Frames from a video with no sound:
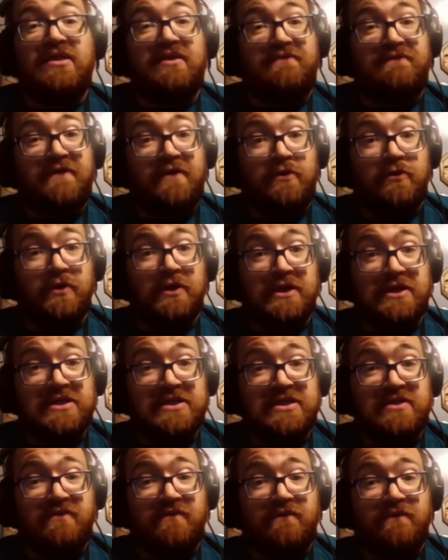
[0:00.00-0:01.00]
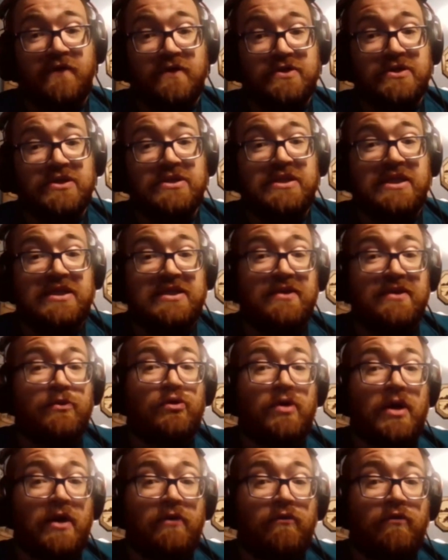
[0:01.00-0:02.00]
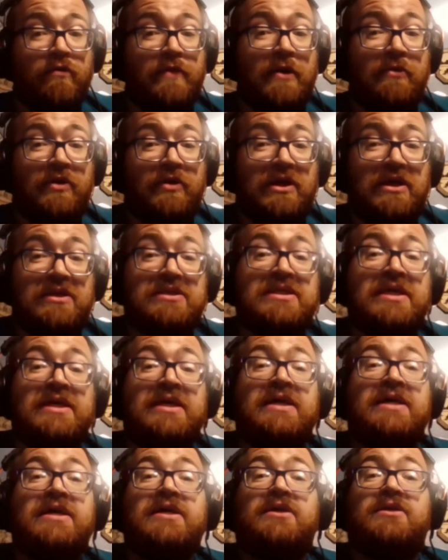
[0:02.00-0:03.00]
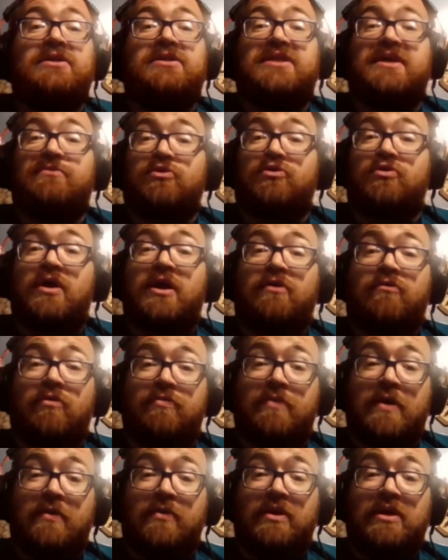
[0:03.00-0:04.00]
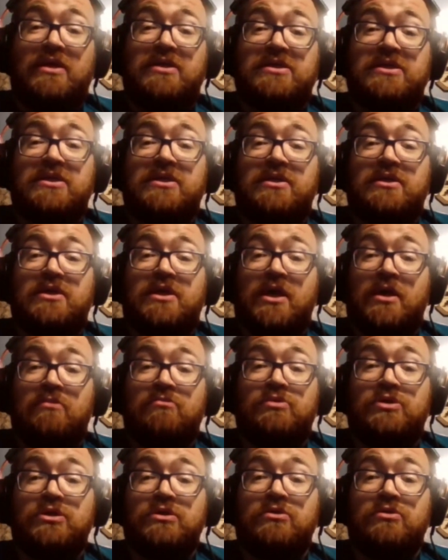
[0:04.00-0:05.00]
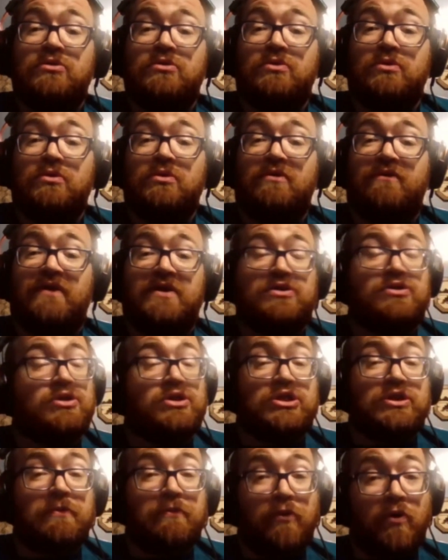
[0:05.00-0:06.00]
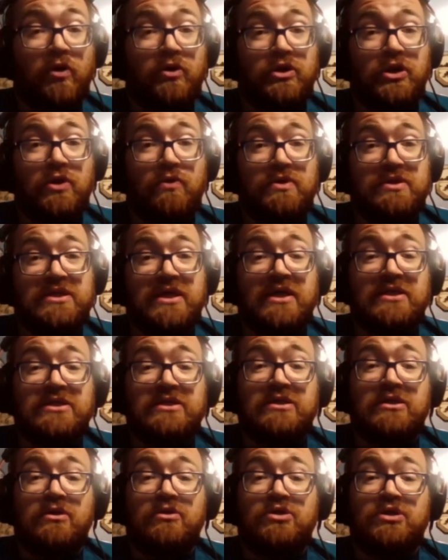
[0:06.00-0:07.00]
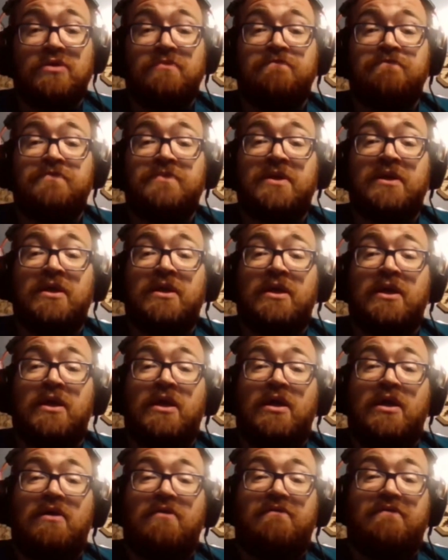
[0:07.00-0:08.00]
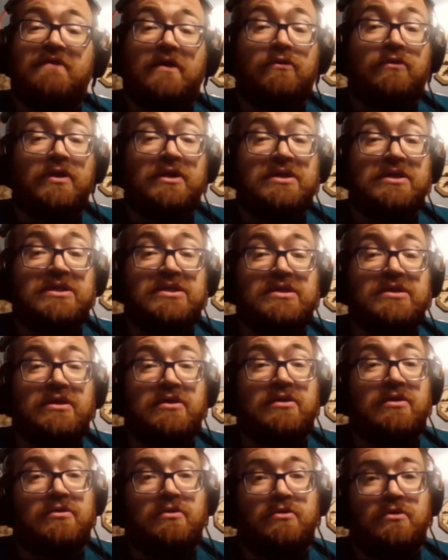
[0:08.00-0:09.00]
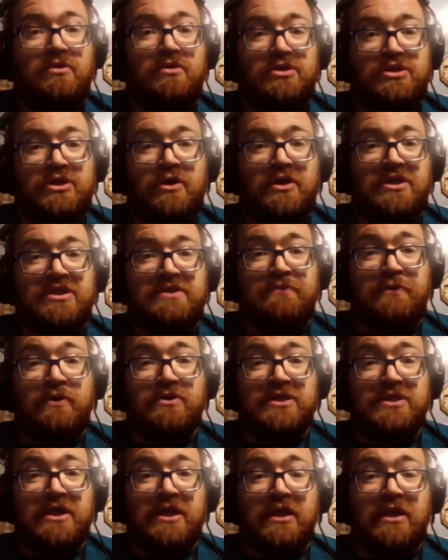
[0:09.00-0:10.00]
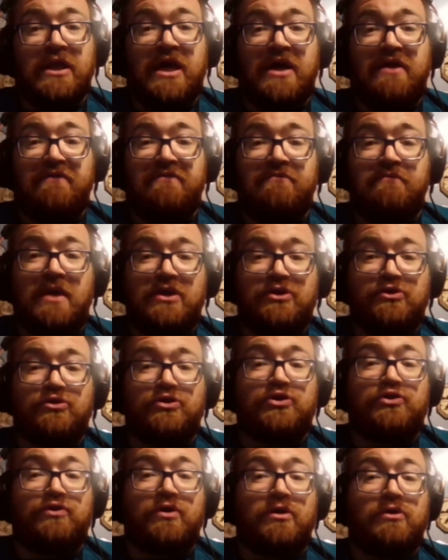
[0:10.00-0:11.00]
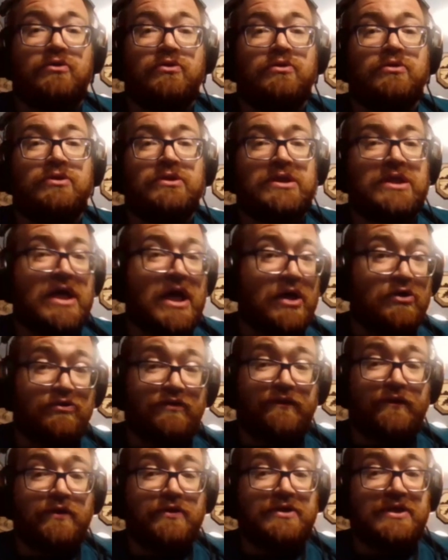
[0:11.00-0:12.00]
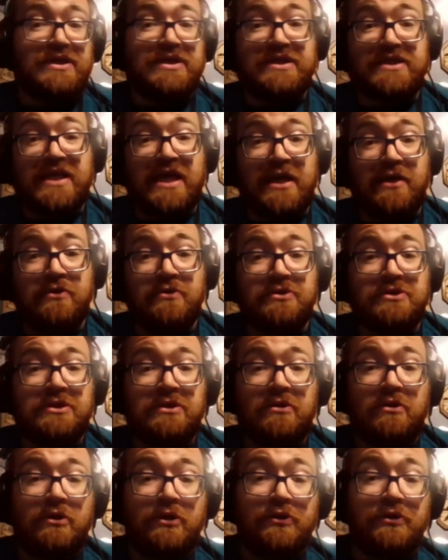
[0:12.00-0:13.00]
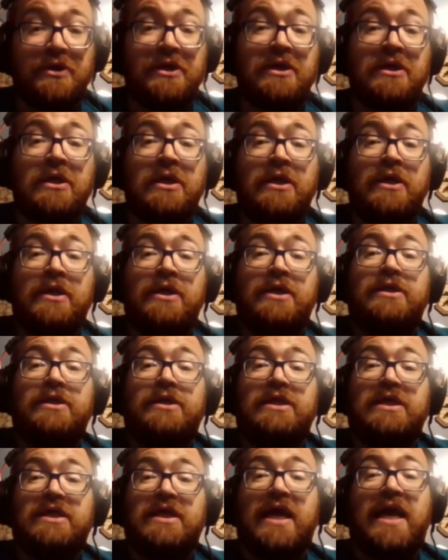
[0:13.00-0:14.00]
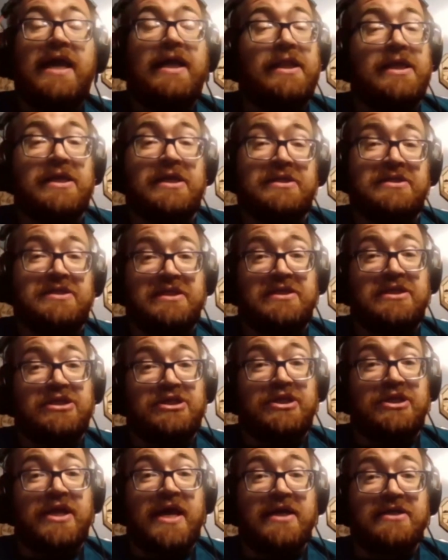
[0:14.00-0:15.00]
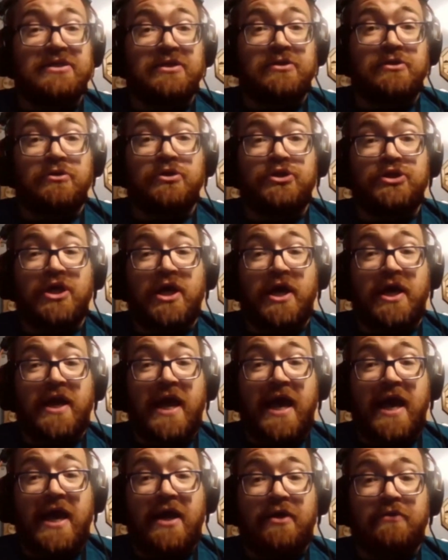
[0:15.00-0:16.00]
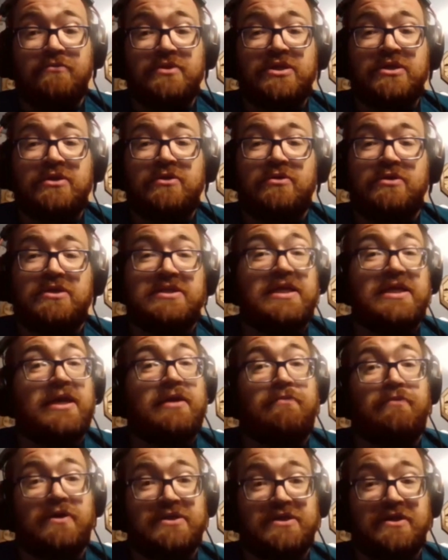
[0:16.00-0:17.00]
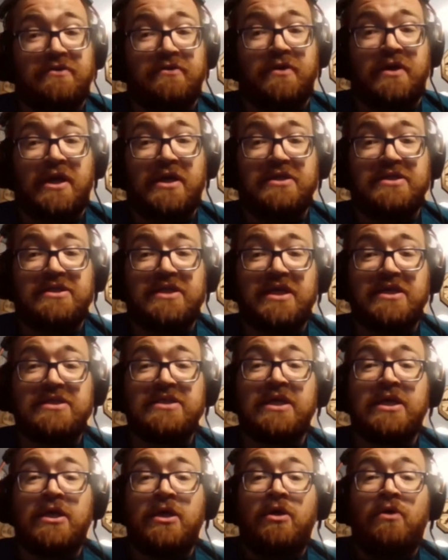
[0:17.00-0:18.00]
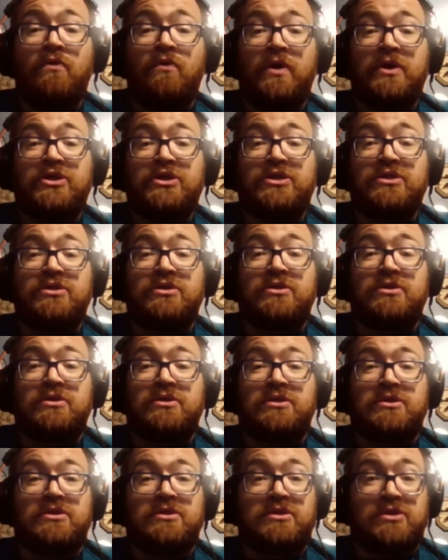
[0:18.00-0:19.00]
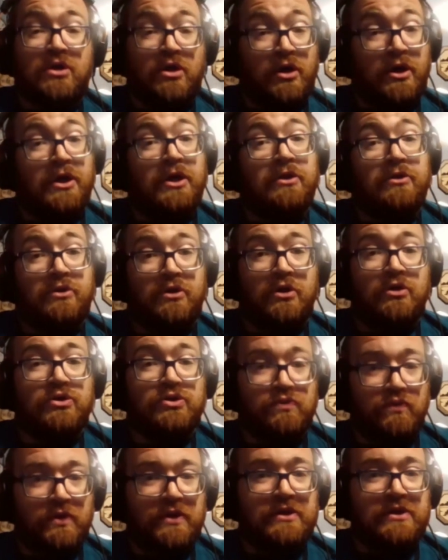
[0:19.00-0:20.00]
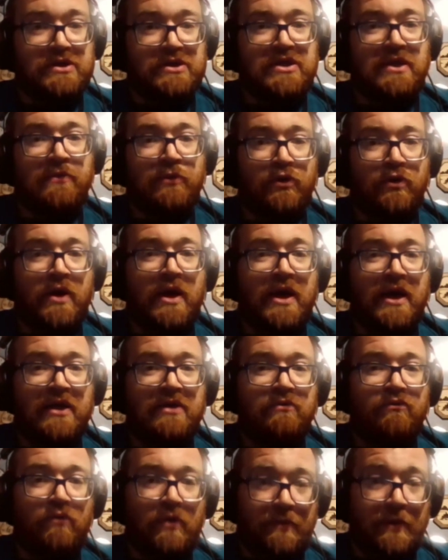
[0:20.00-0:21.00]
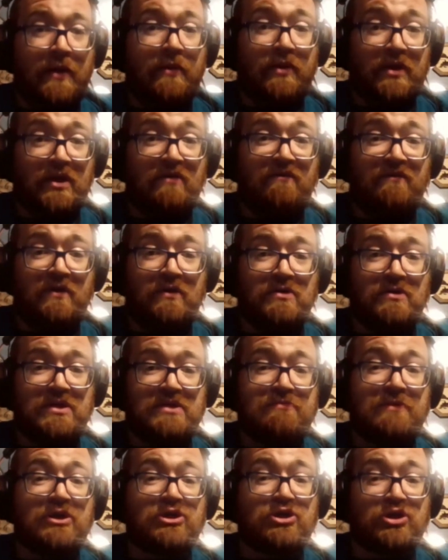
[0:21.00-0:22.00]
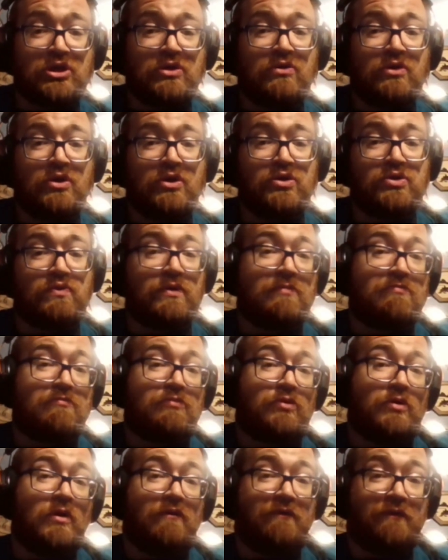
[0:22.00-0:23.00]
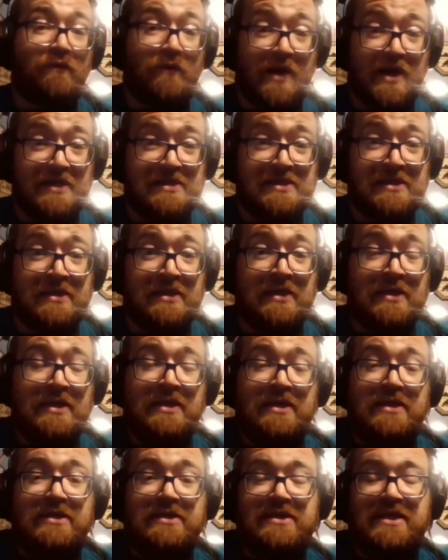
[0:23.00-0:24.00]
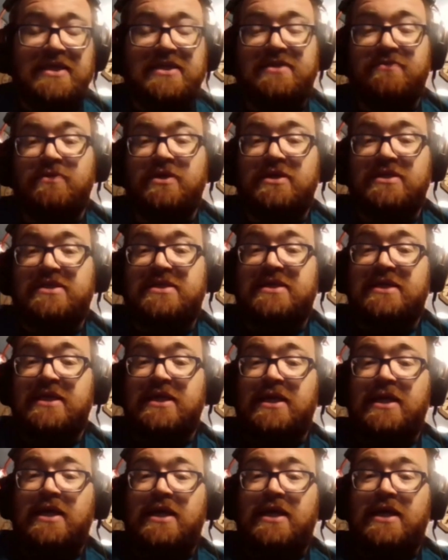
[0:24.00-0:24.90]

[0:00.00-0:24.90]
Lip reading: the Federalists versus the Democratic Republicans. Democratic Republicans come to eventually support the U.S. Constitution. Federalists start experiencing a lot of major struggles, controversies, scandals, including the Alien and Sedition Acts under John Adams, the second president of the United States, which targeted those with Democratic Republican views, especially those with pro-France sentiments.